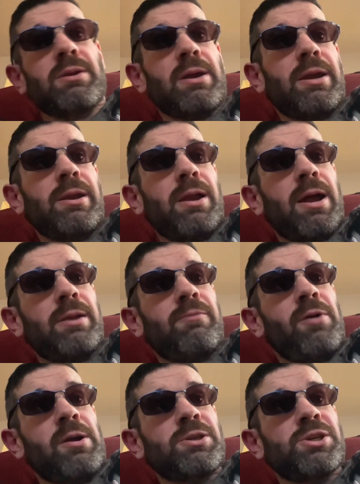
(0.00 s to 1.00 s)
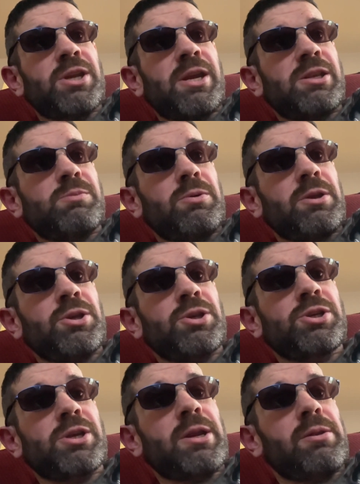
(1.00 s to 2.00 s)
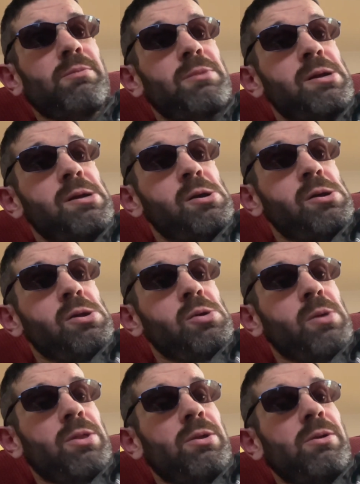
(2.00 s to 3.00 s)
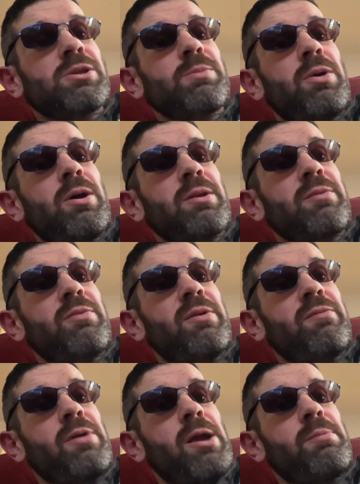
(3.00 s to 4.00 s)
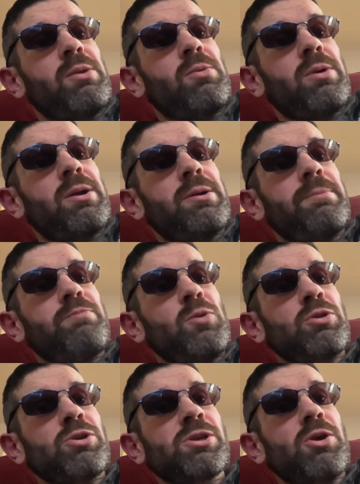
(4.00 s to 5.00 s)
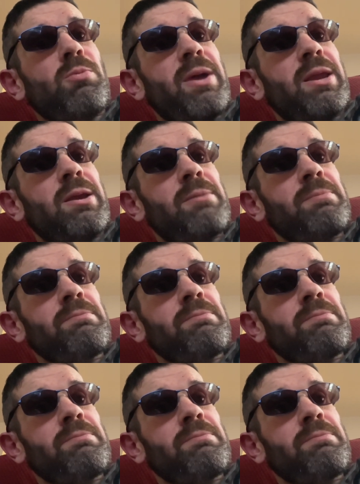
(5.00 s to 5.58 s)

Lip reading: I fucking chain smoke the shit out of them. Whether it's a product of the environment where there's so many,